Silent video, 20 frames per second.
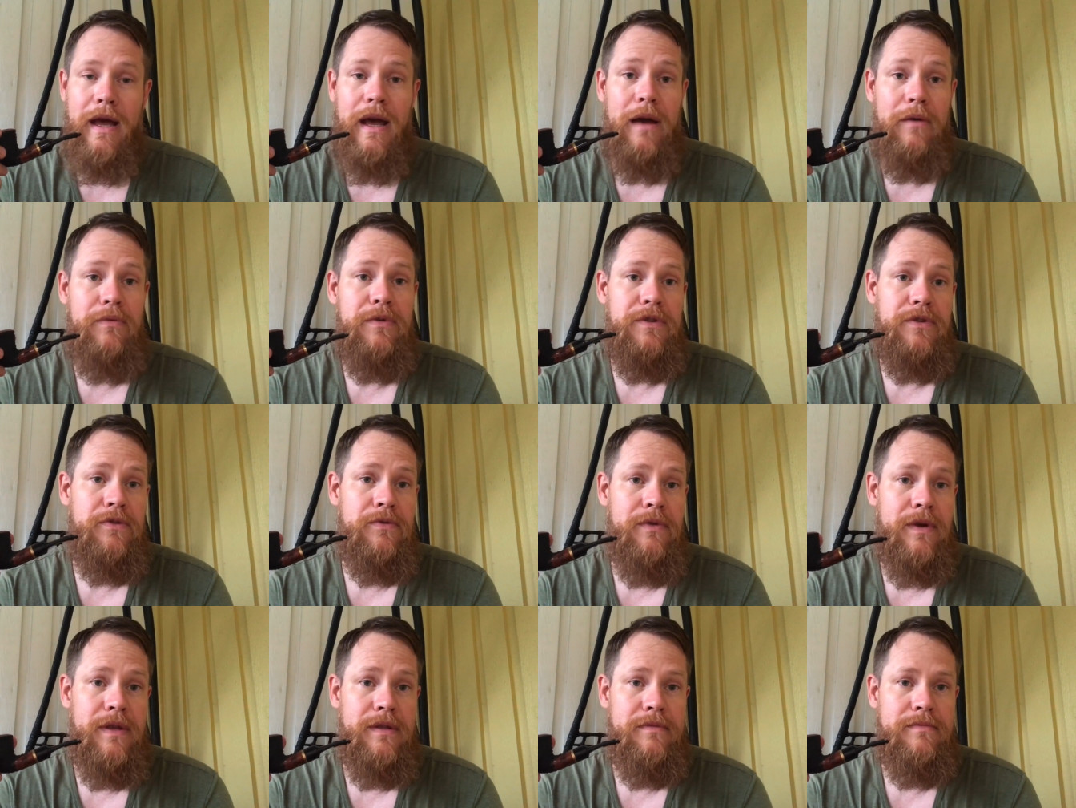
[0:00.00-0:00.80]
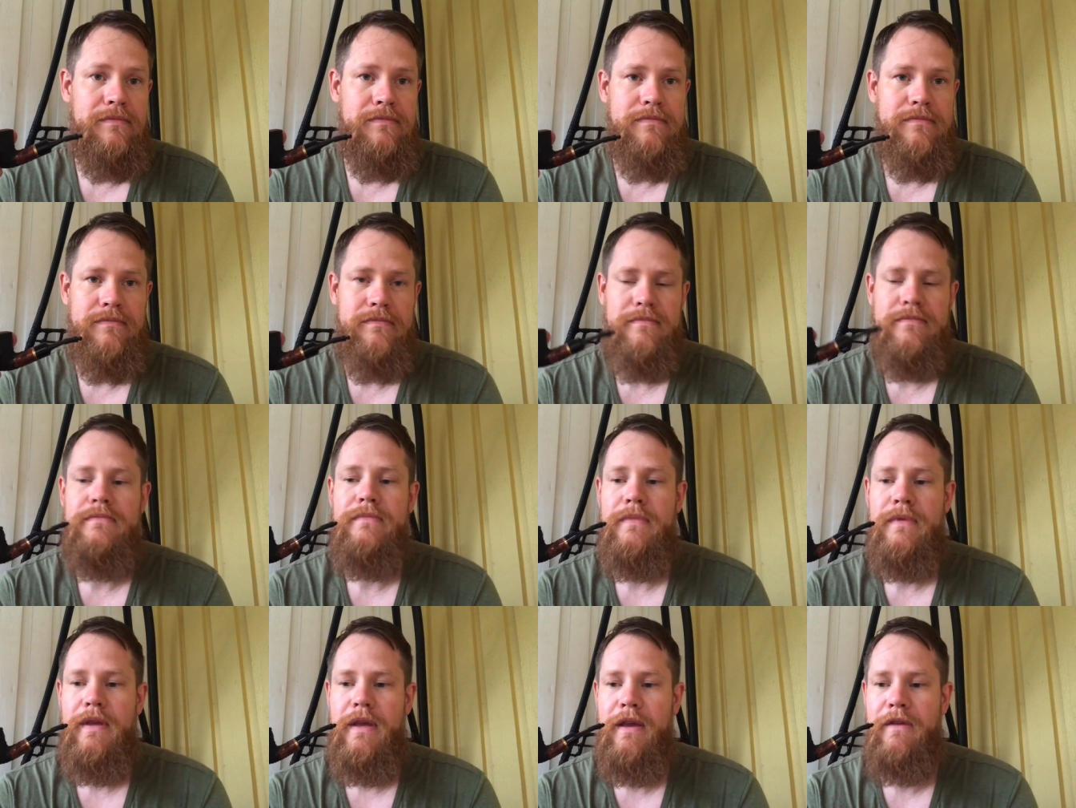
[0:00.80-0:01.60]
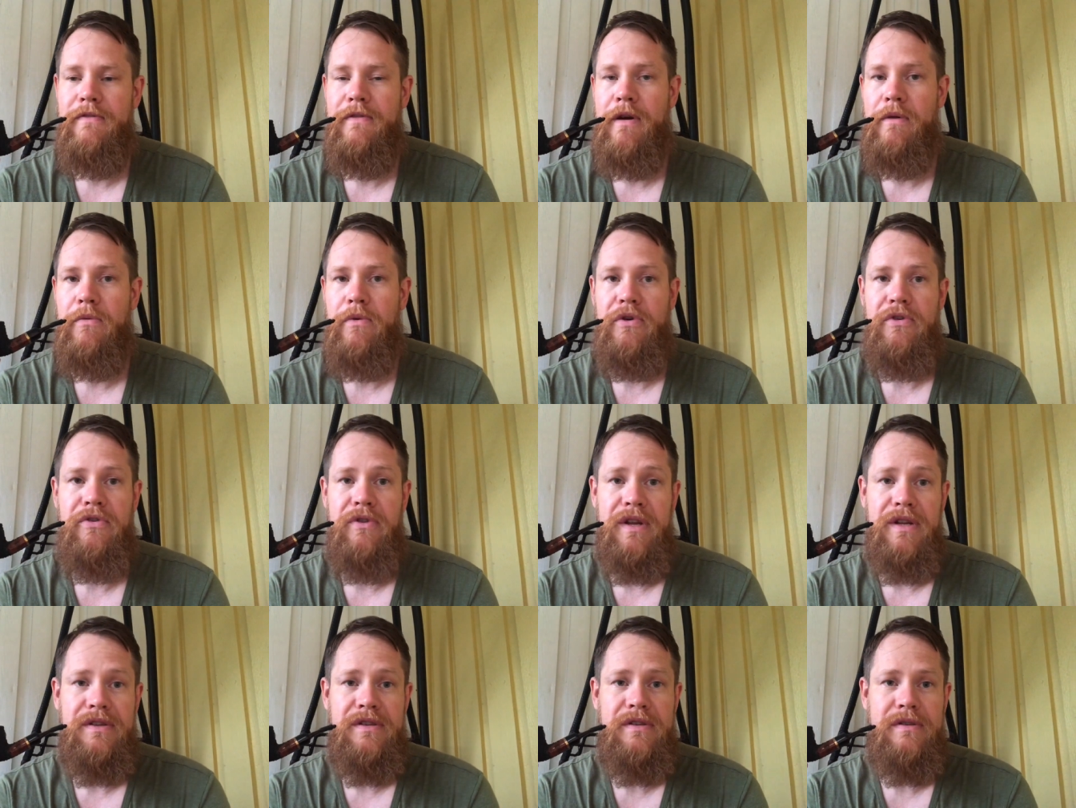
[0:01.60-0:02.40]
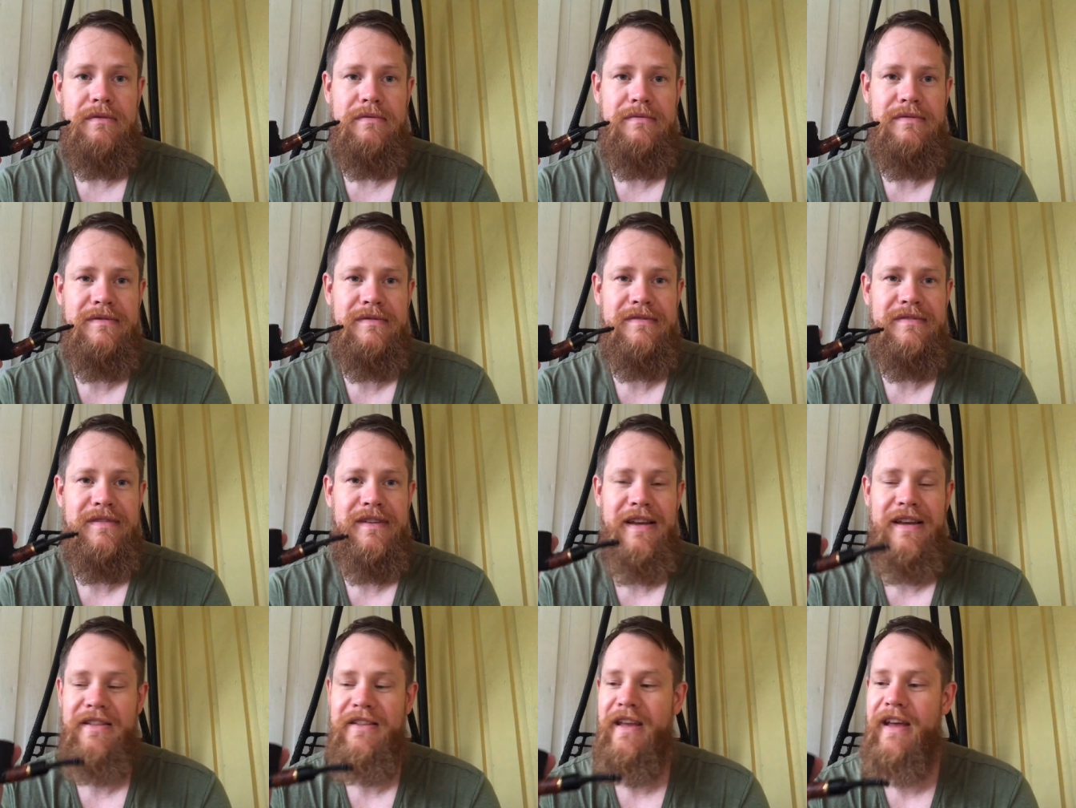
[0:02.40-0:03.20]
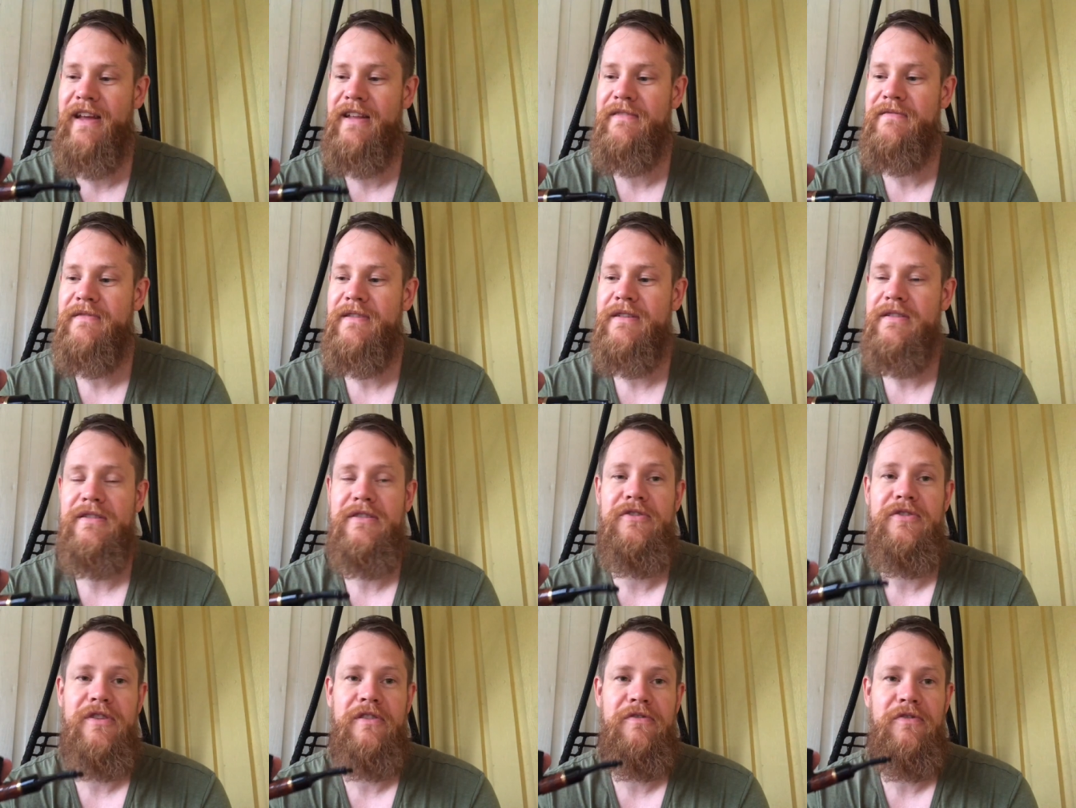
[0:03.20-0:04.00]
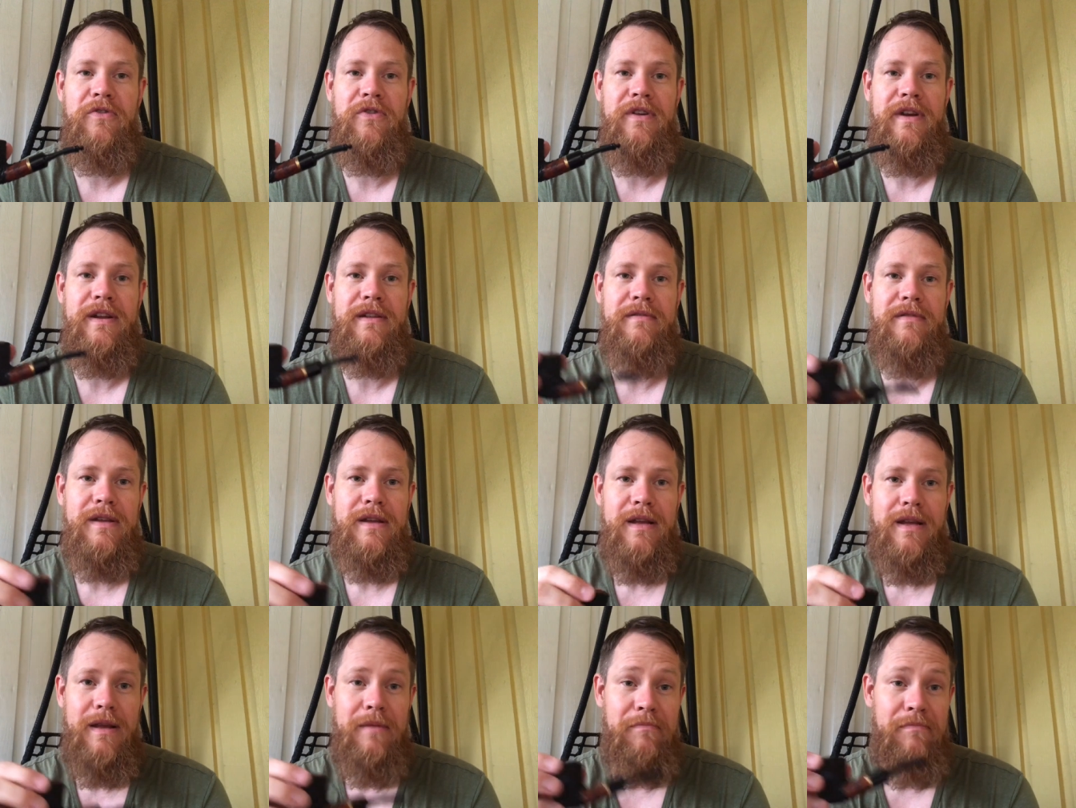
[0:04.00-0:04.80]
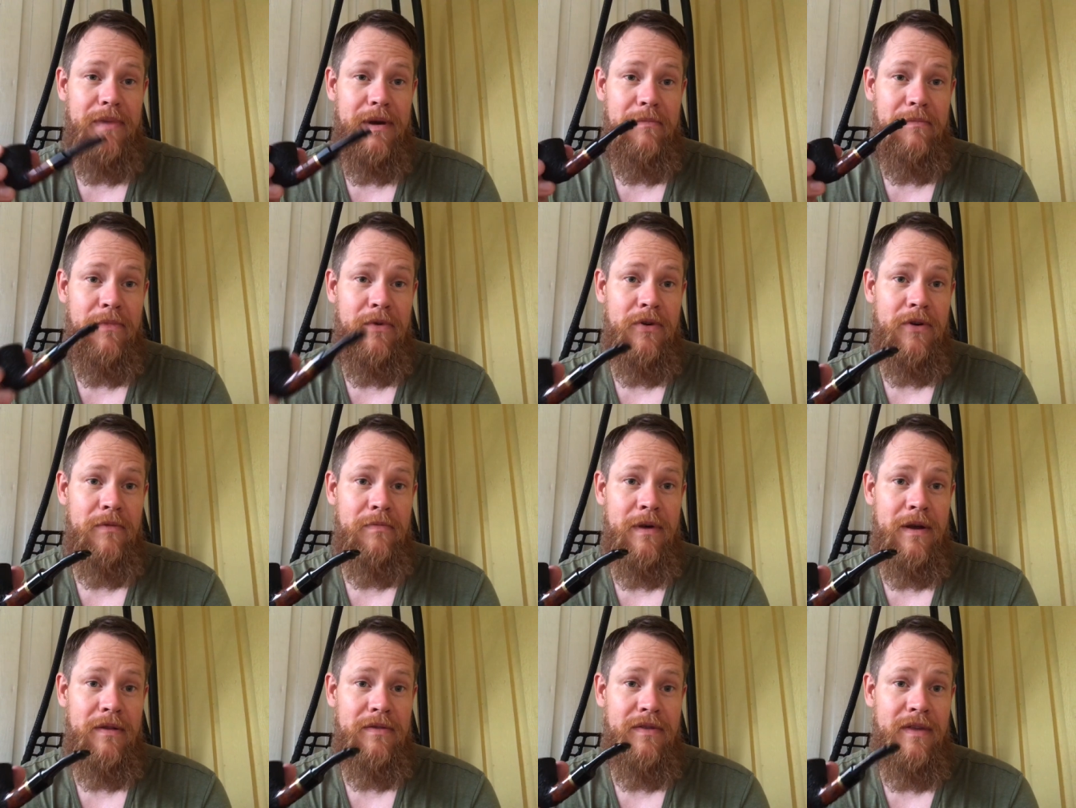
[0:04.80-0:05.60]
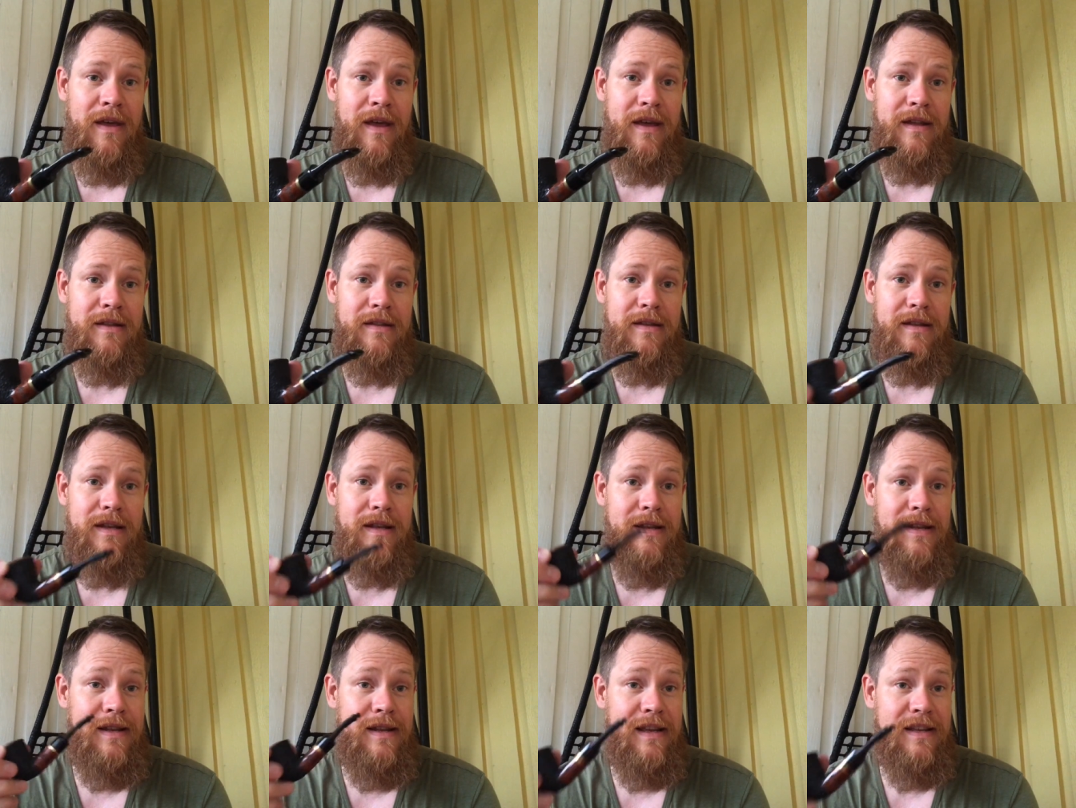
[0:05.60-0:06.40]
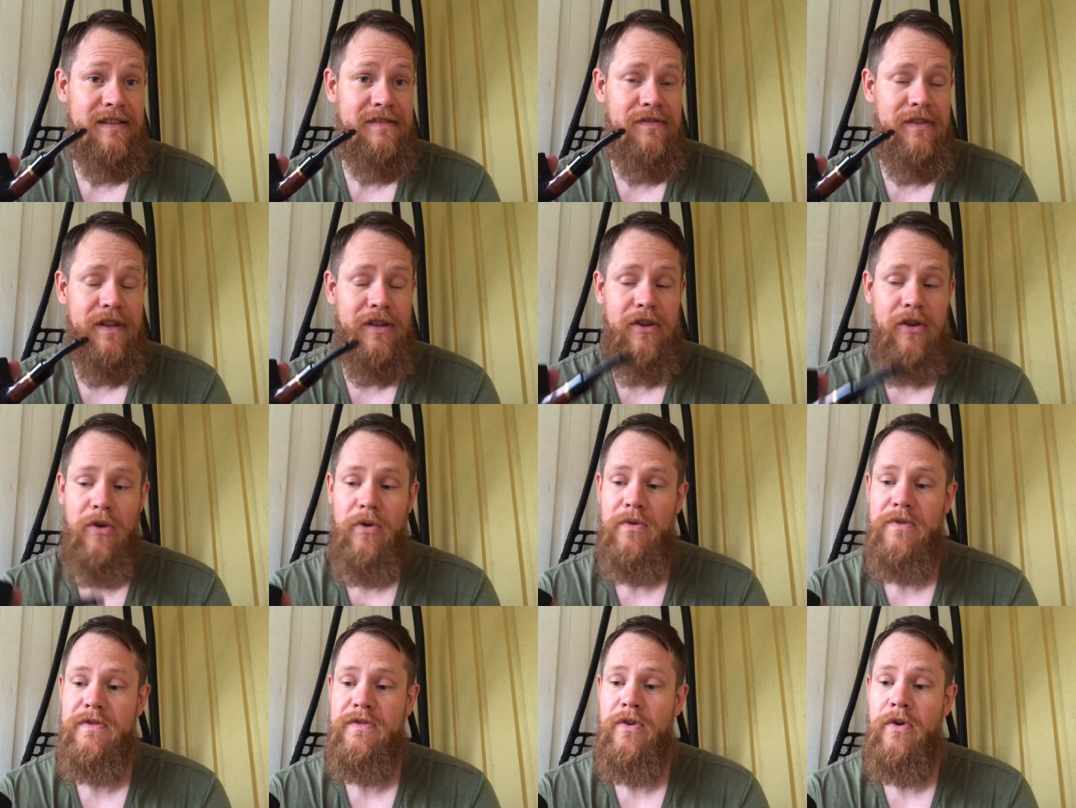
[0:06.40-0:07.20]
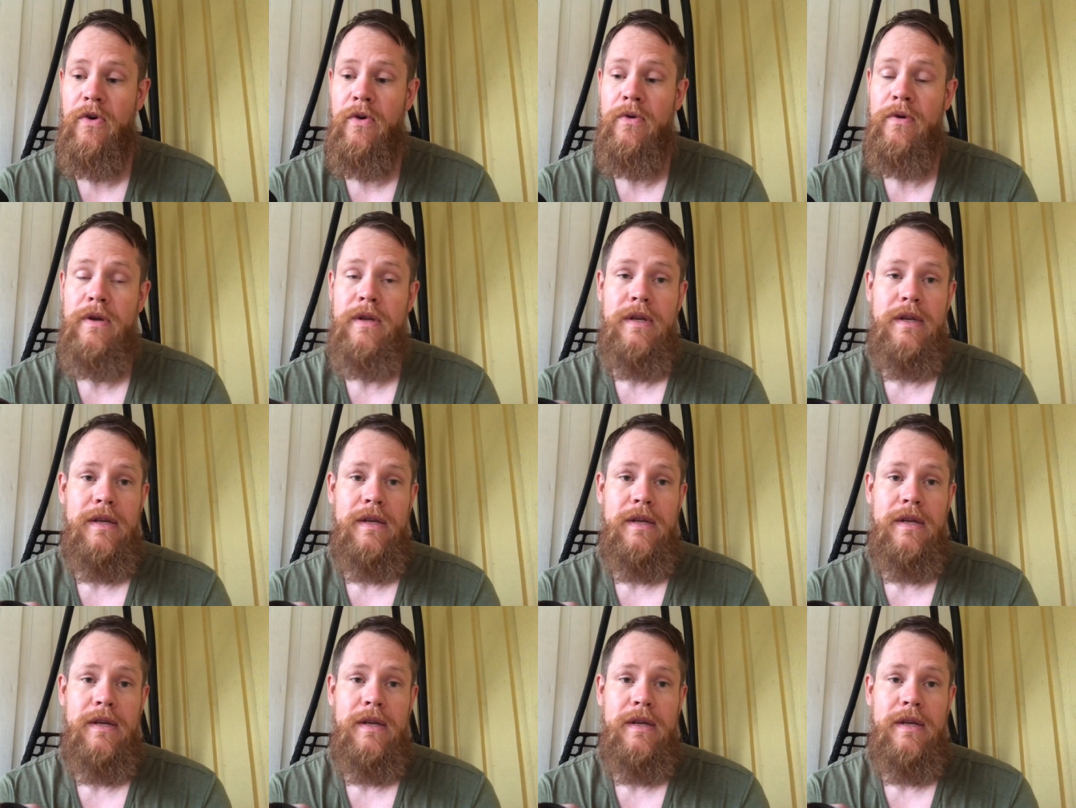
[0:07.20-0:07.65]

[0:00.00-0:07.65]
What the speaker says: I would do it if I were rich and could afford it, but more about that in the next video. So